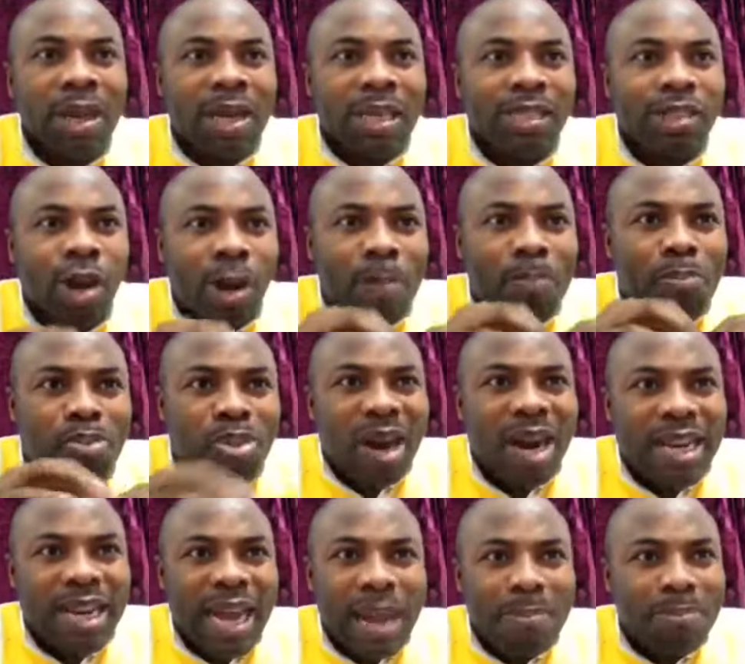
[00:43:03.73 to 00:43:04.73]
it's not
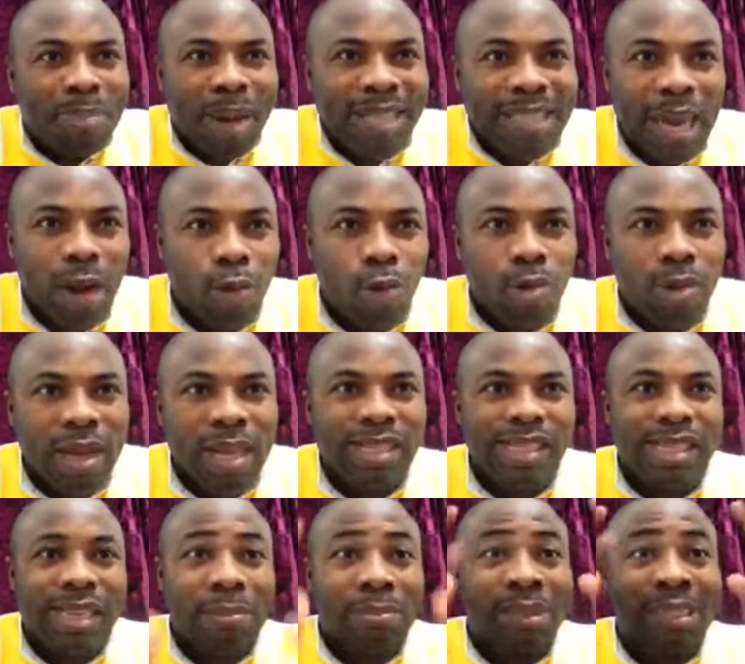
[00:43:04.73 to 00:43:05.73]
bread and butter,
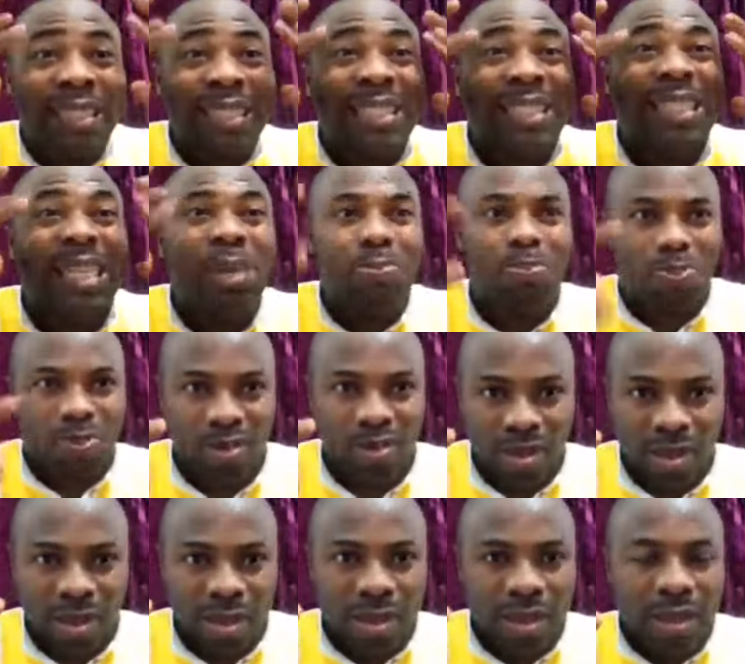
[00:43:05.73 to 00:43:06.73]
it's something deep.
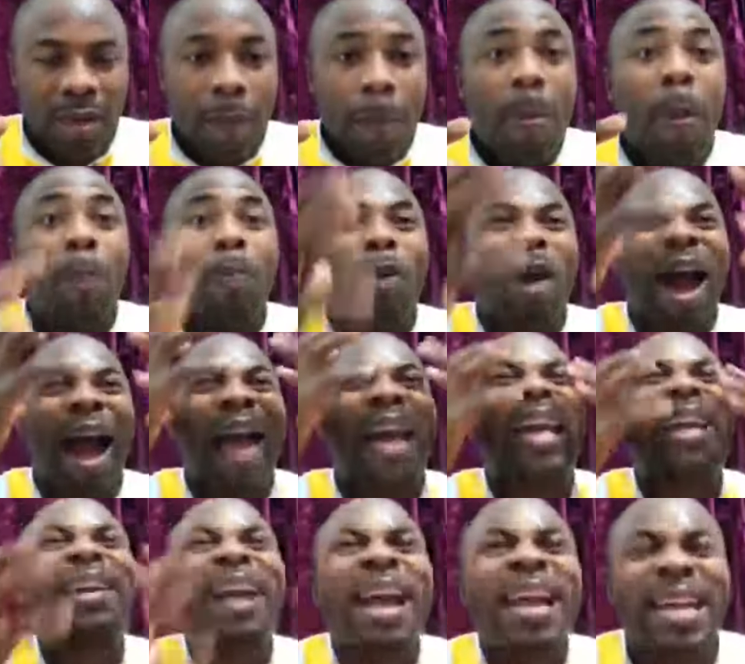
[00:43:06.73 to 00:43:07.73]
People are
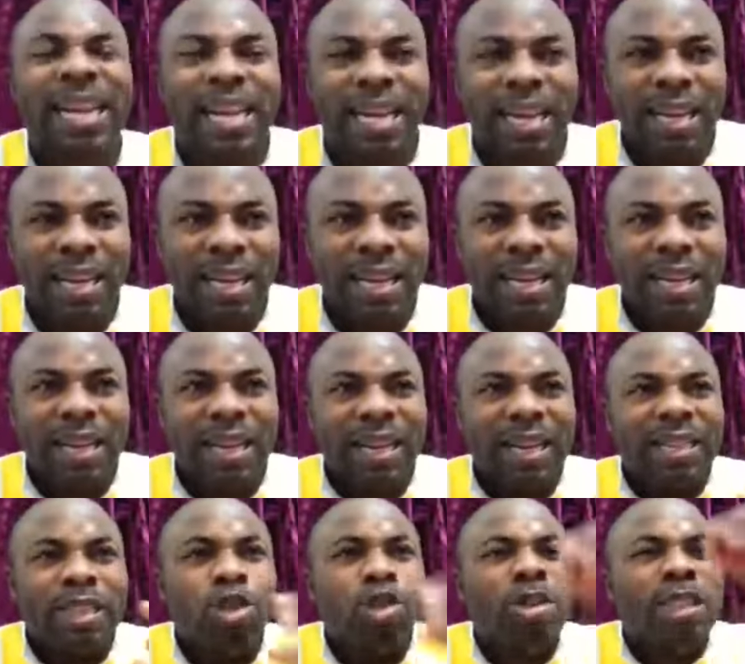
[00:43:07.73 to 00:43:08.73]
crying.
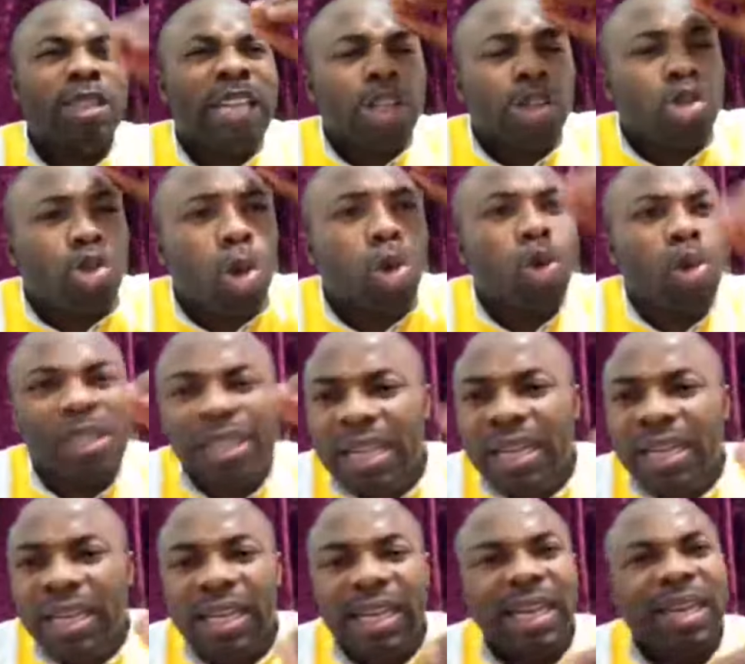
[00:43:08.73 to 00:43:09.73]
You, the
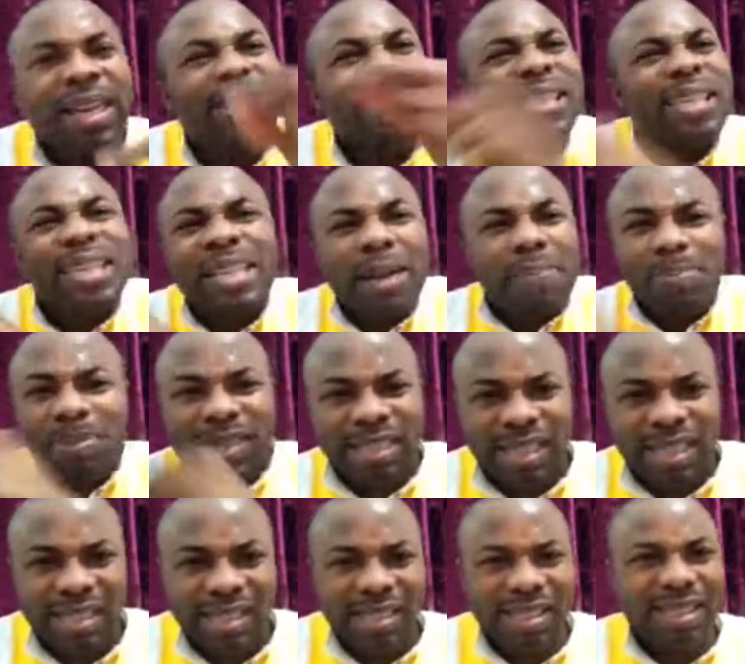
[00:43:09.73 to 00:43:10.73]
solution is in the
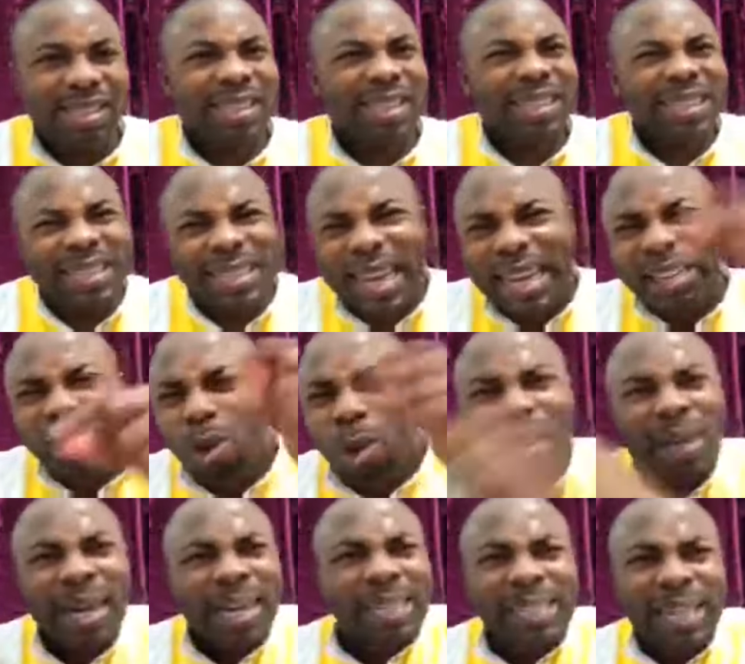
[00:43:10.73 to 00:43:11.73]
presence. Get
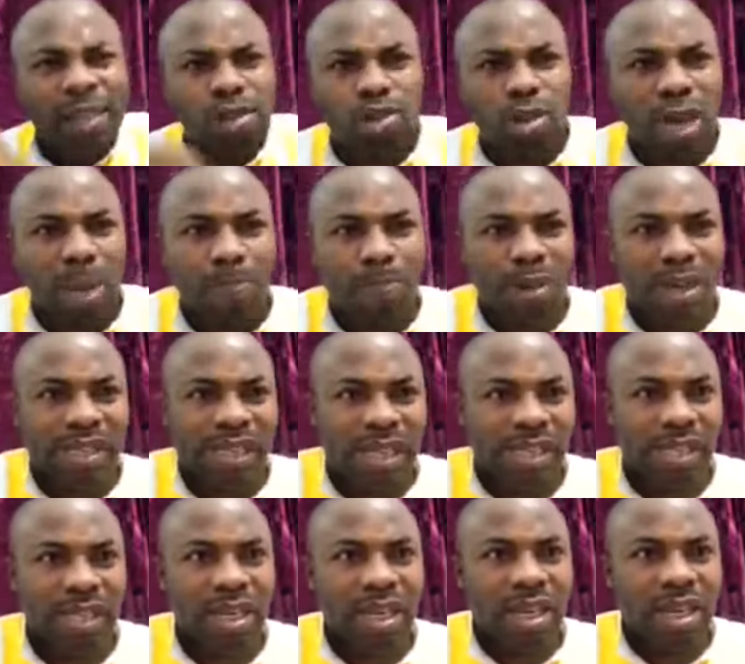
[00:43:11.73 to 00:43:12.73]
connected to the
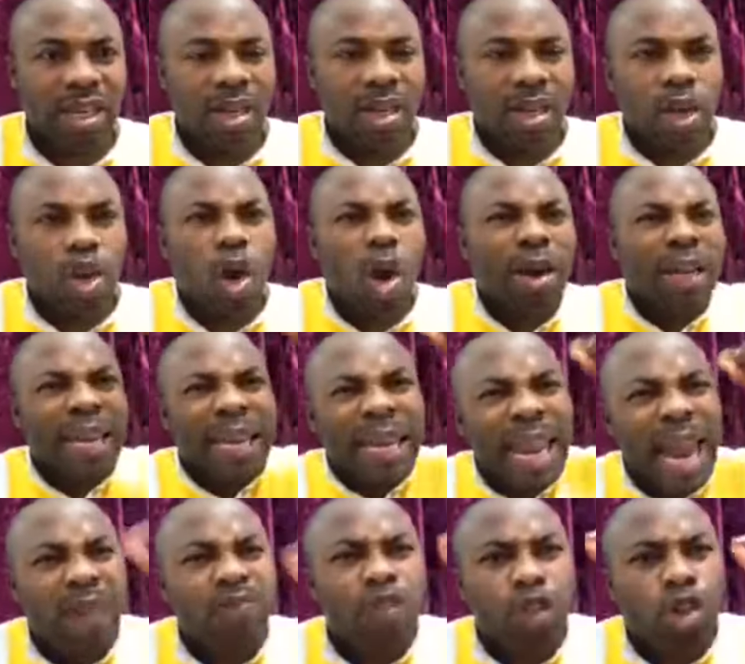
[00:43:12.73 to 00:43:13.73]
presence. God
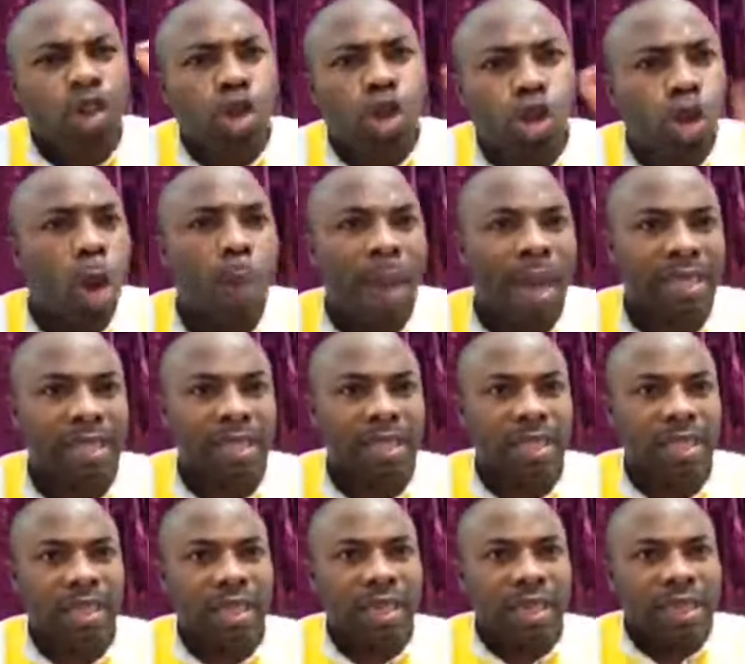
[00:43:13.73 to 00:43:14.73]
loves you so much
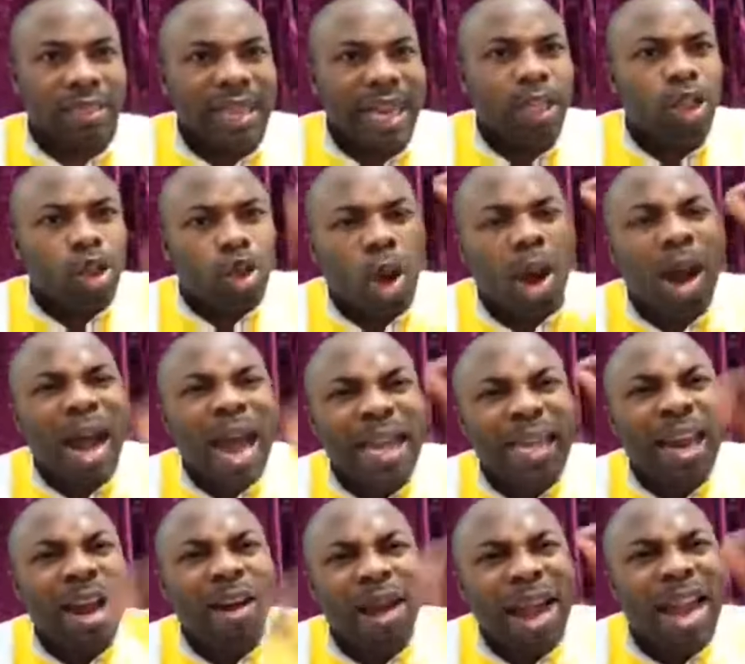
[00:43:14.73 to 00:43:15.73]
that don't
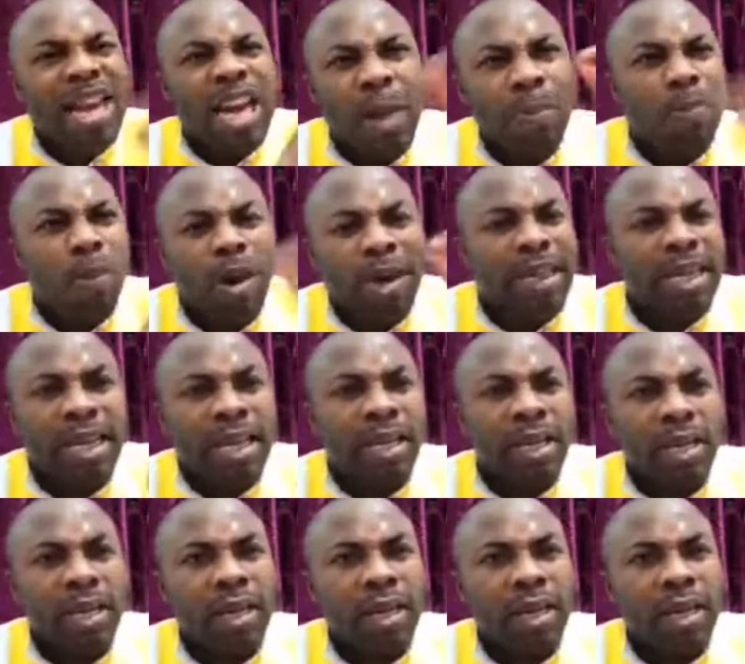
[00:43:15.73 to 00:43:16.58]
allow anybody